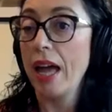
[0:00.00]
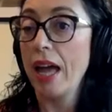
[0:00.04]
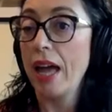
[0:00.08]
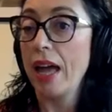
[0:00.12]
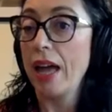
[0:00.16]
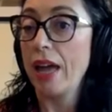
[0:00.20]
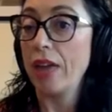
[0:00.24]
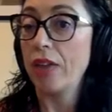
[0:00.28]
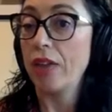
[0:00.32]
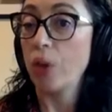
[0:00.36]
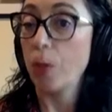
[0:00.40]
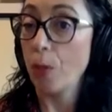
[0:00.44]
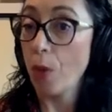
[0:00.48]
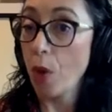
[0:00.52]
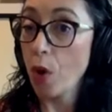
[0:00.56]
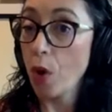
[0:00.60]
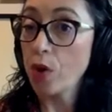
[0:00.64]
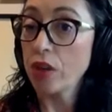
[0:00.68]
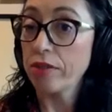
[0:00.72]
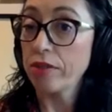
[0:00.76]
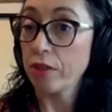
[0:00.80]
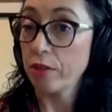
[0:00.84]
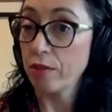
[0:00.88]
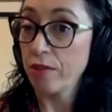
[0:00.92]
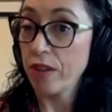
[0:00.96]
uh,
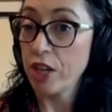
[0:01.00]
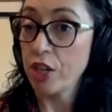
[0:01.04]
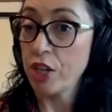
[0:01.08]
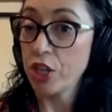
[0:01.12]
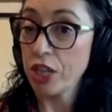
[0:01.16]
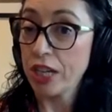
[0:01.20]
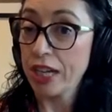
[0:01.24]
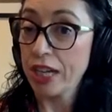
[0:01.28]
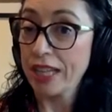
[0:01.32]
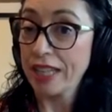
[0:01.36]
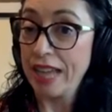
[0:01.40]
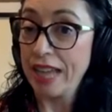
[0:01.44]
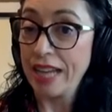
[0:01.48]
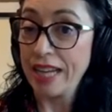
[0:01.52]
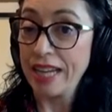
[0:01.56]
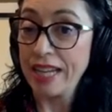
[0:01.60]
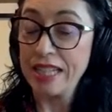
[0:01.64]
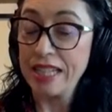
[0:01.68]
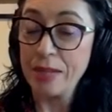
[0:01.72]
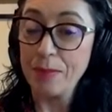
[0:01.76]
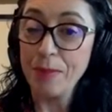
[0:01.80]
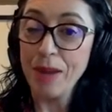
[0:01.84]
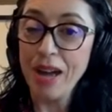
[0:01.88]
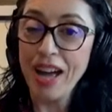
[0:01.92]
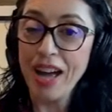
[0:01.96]
topography of ancient Catania
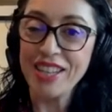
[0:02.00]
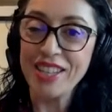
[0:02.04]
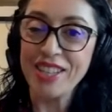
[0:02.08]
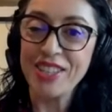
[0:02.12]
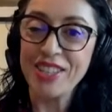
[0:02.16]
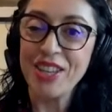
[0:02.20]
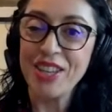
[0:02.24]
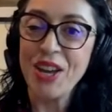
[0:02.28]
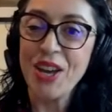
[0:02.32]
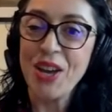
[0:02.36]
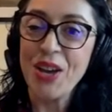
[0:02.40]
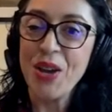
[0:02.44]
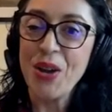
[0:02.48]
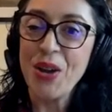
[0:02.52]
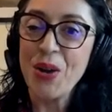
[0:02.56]
in the past,